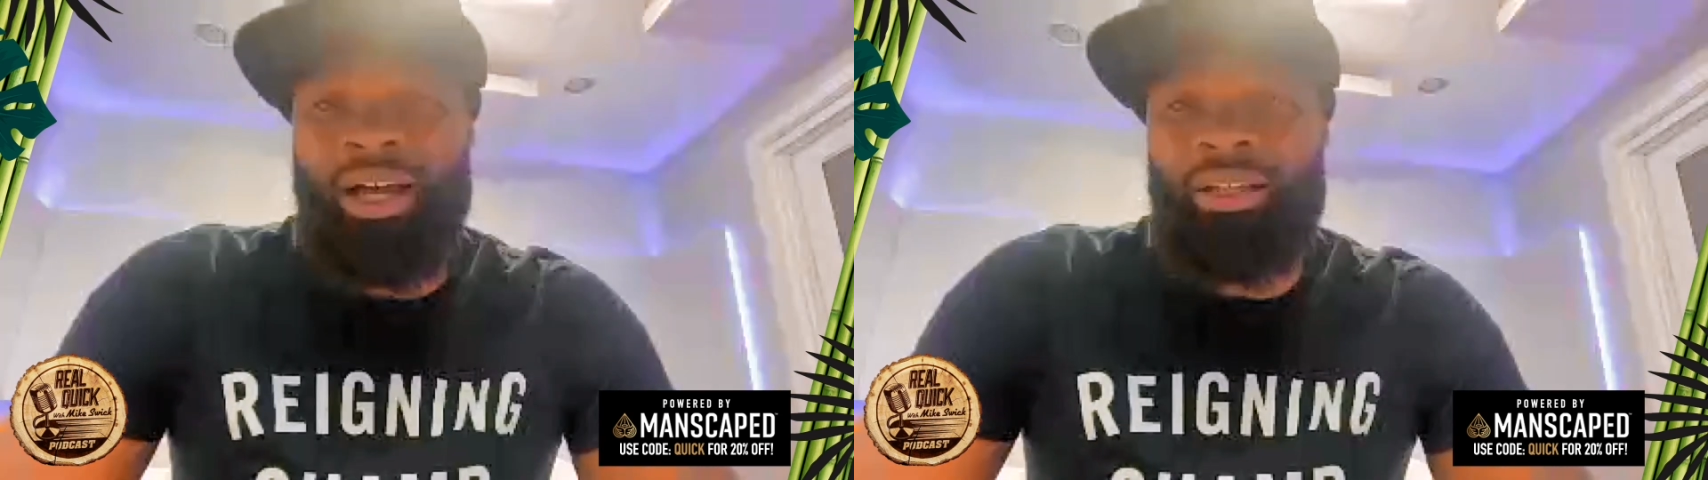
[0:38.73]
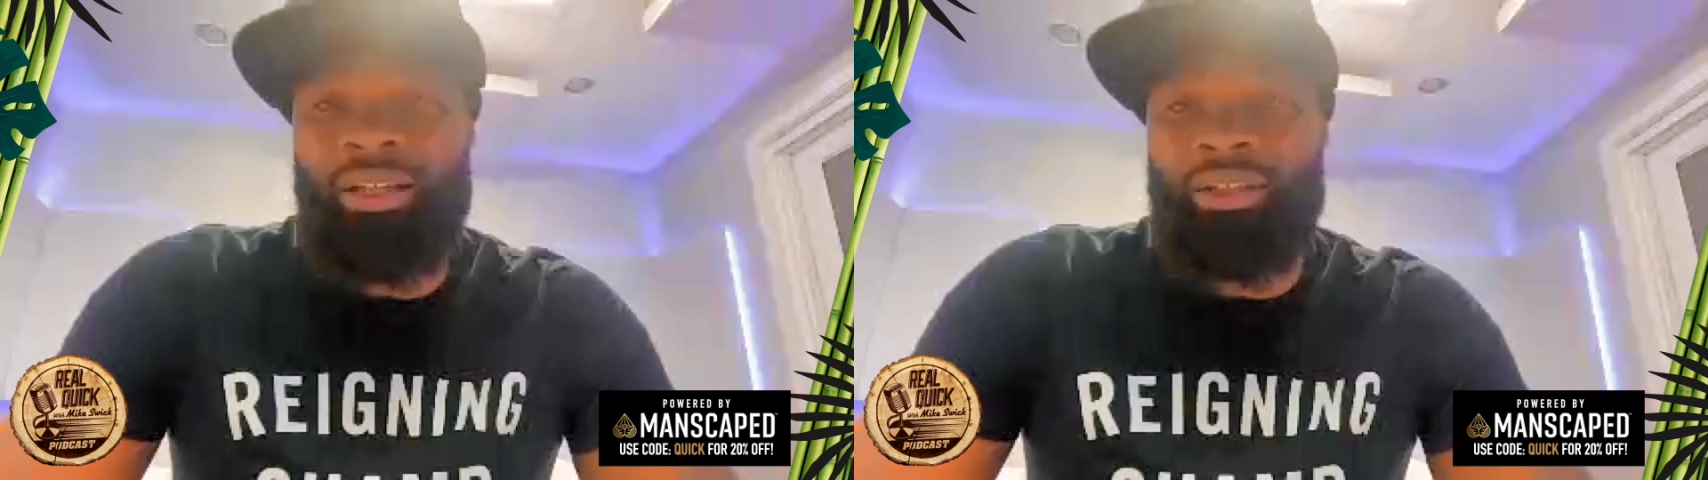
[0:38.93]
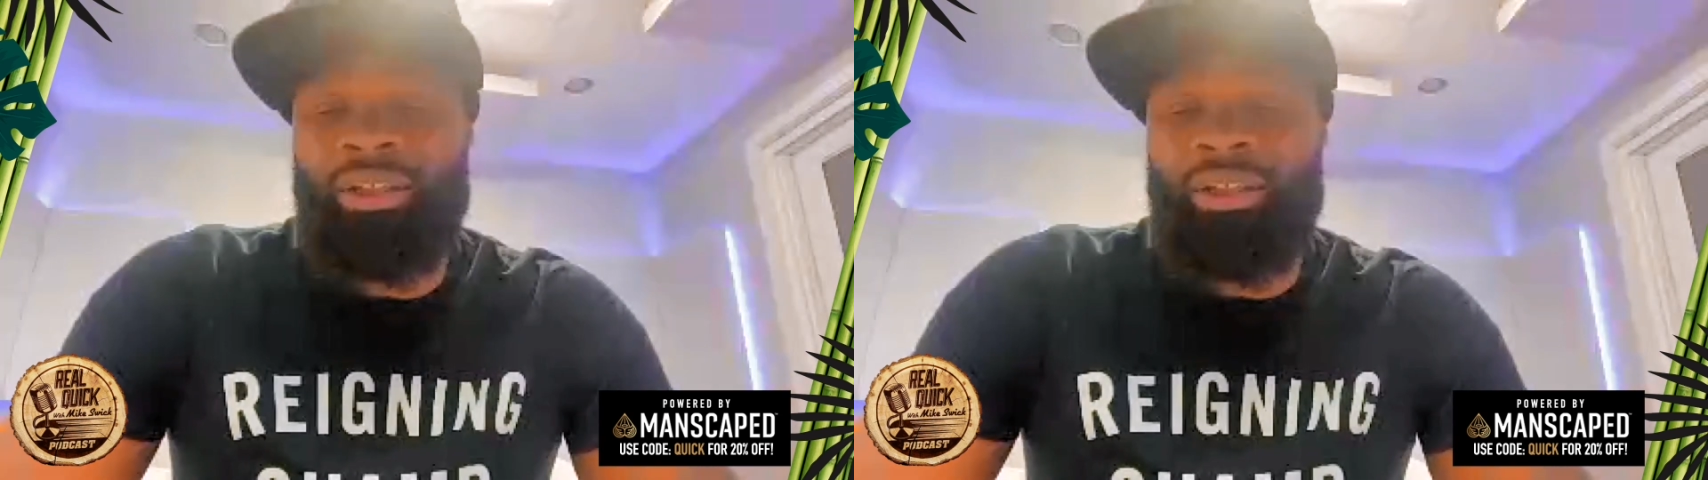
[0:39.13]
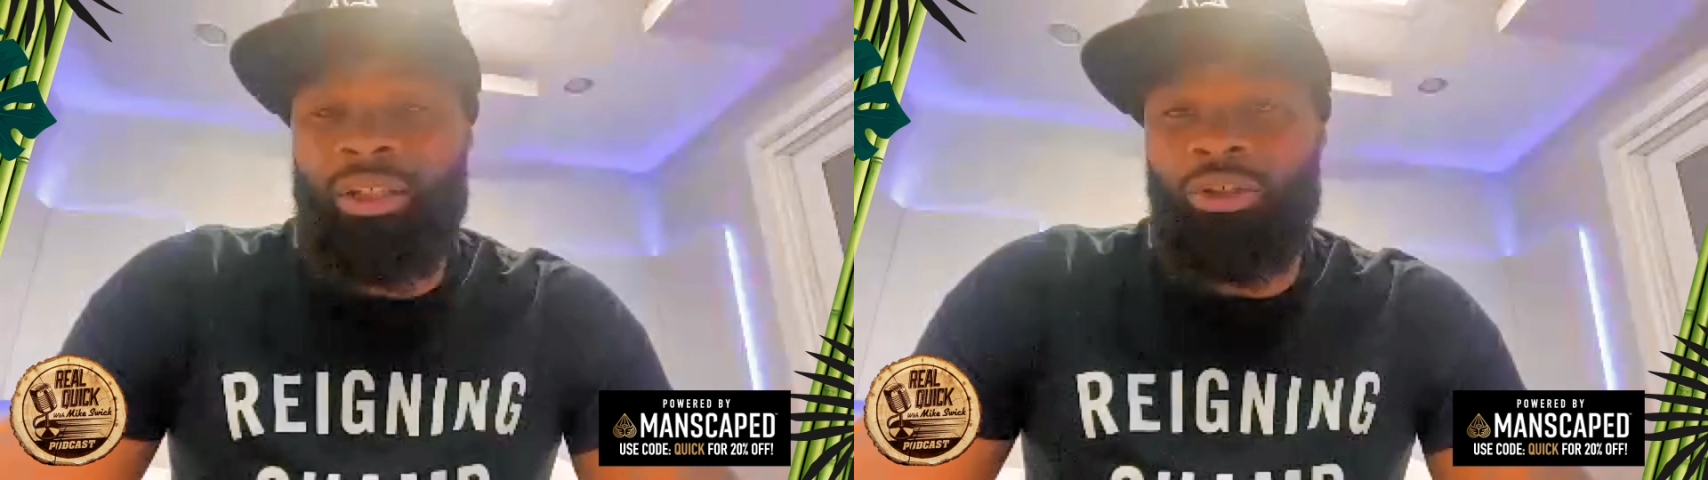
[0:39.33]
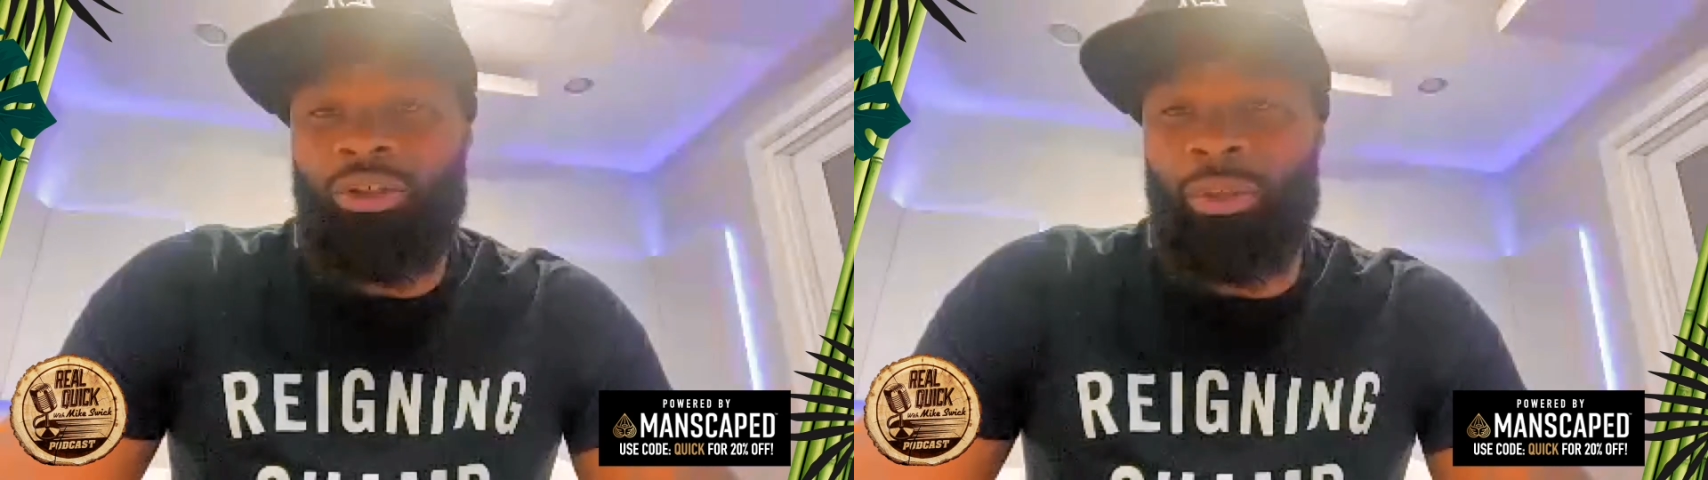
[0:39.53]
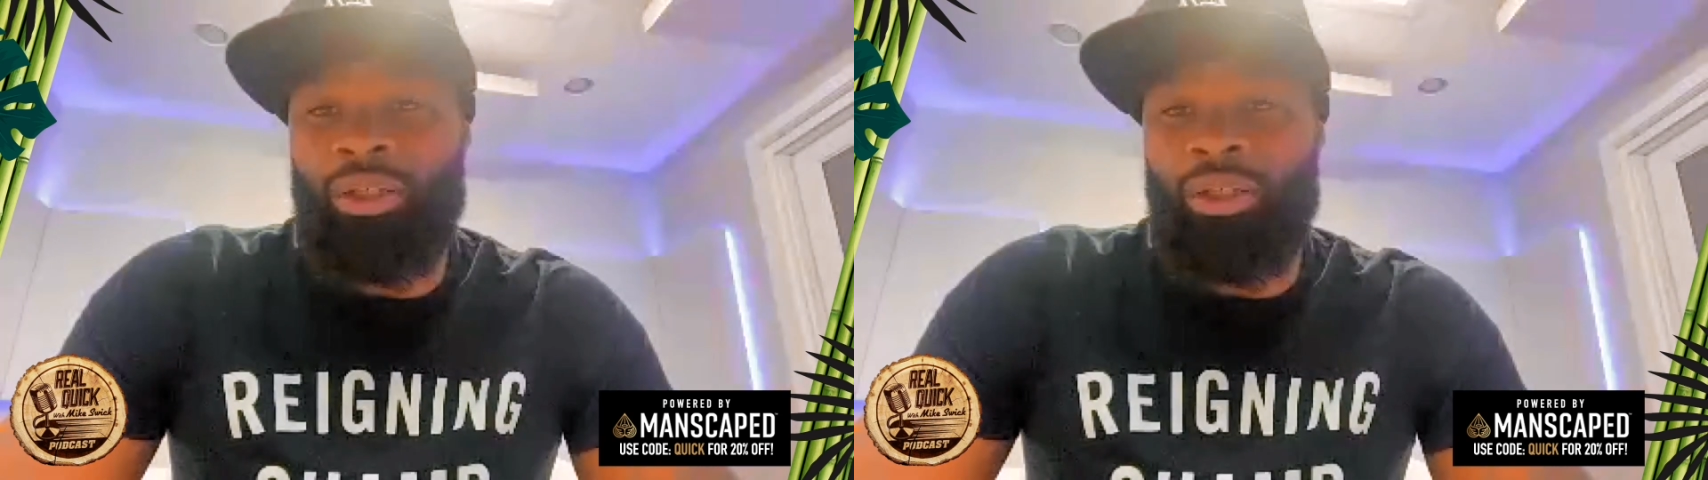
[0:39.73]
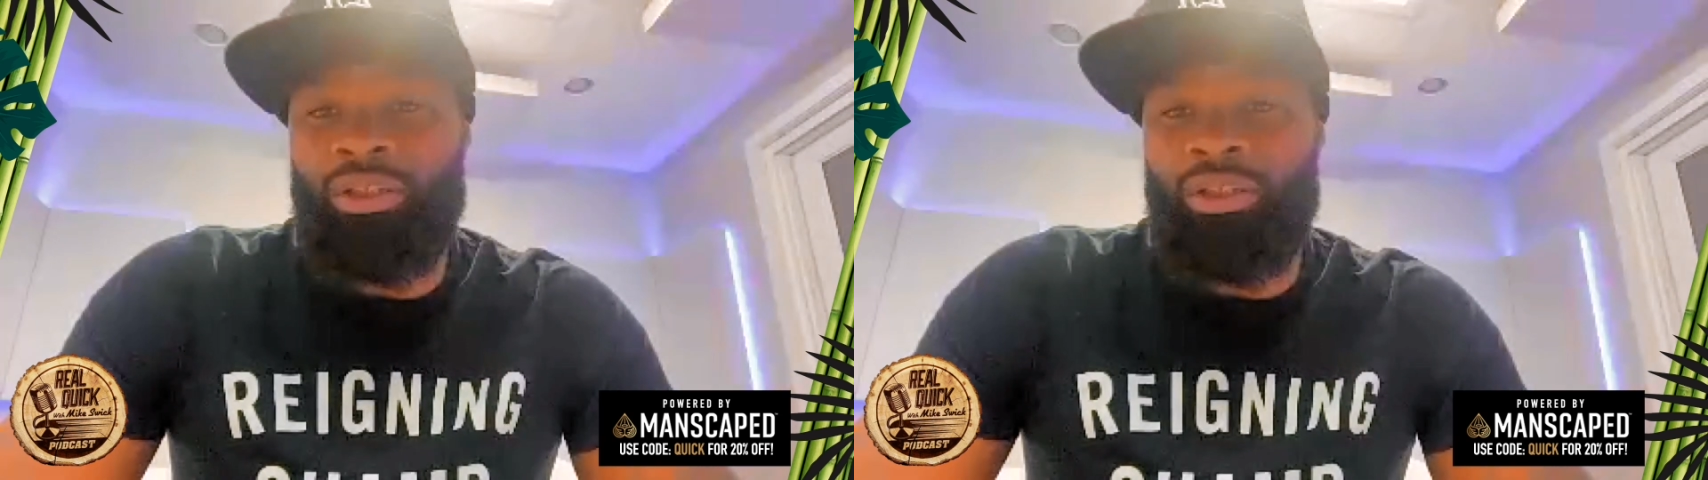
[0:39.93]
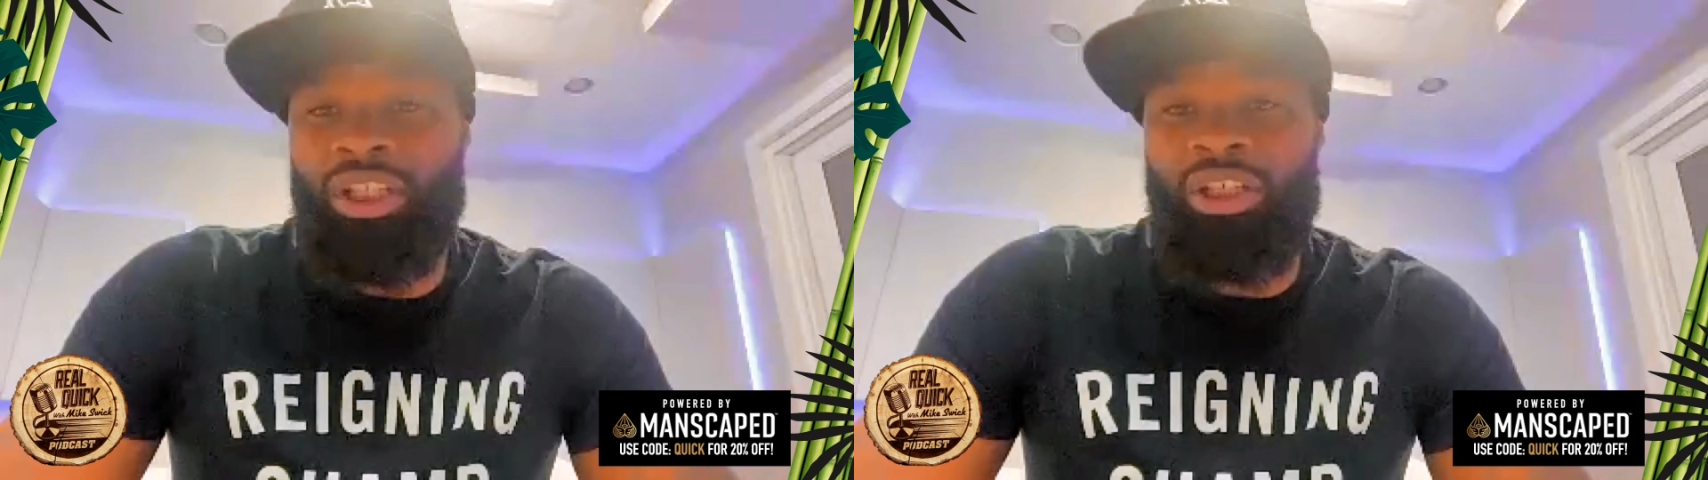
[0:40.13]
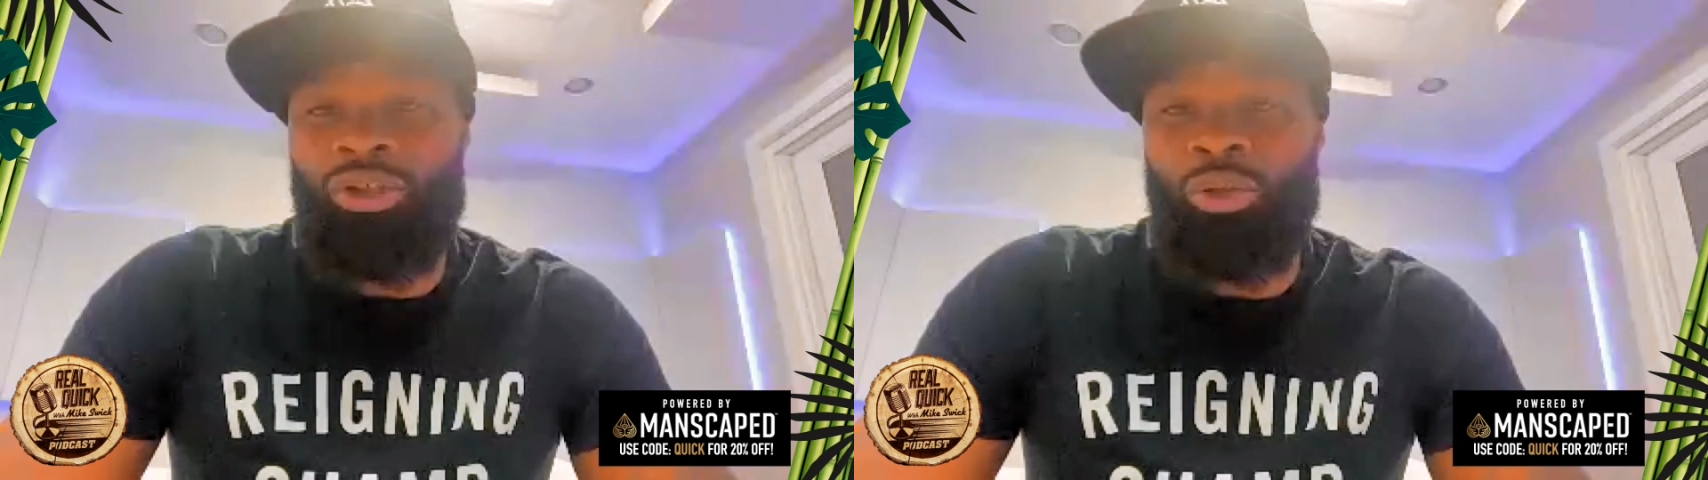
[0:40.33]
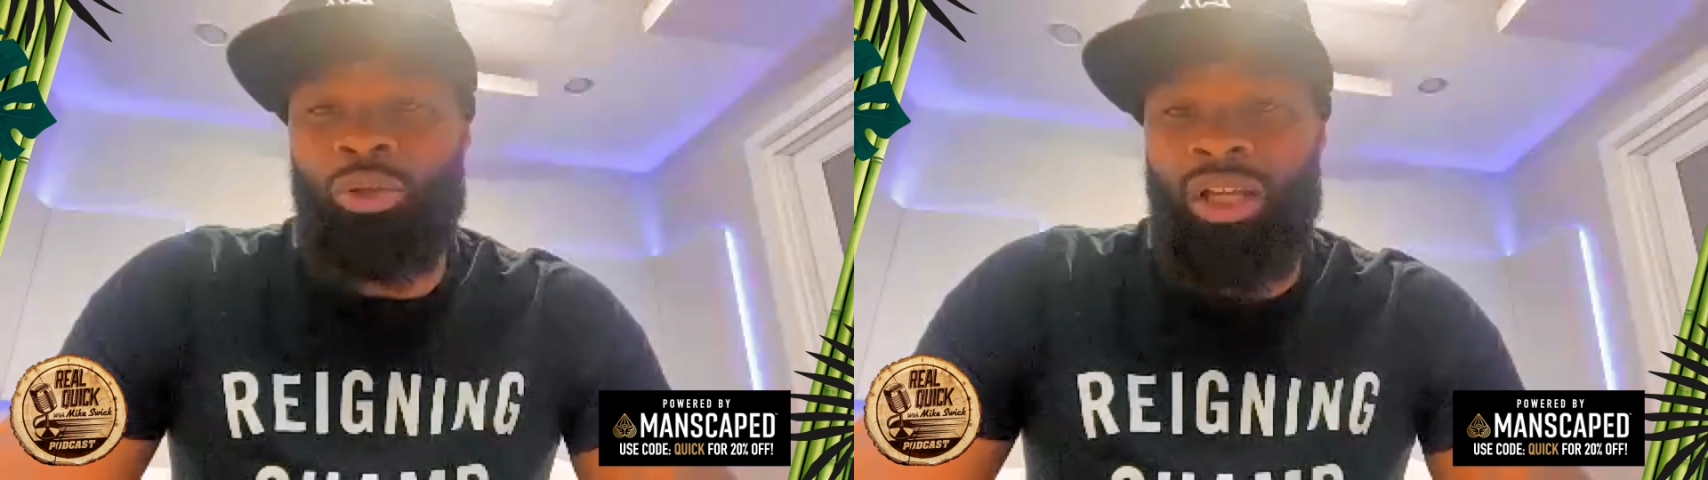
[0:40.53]
and Doggy Style, and you know I mean
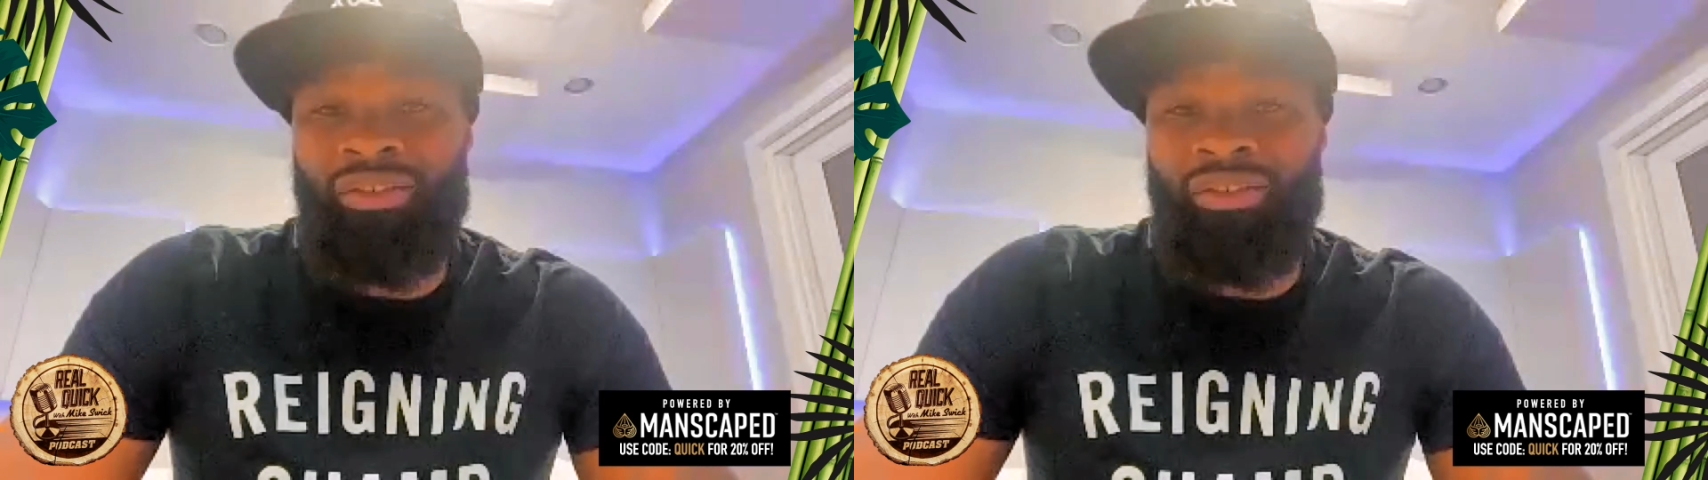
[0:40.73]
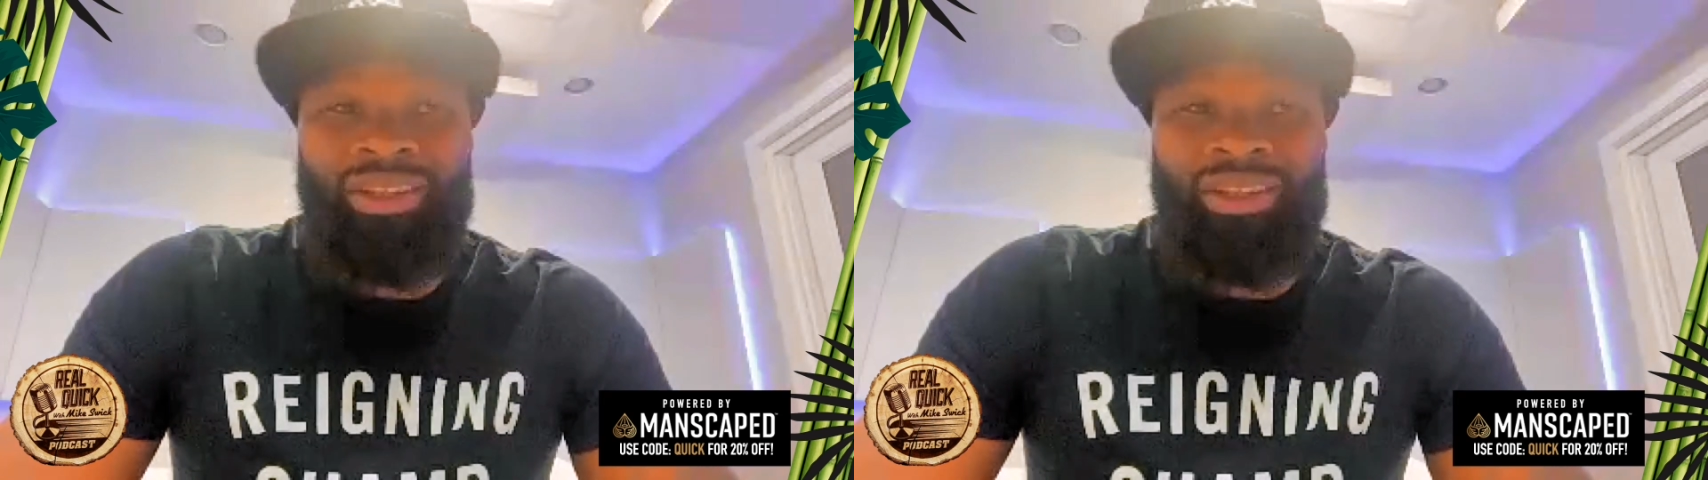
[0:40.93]
Gin and Juice.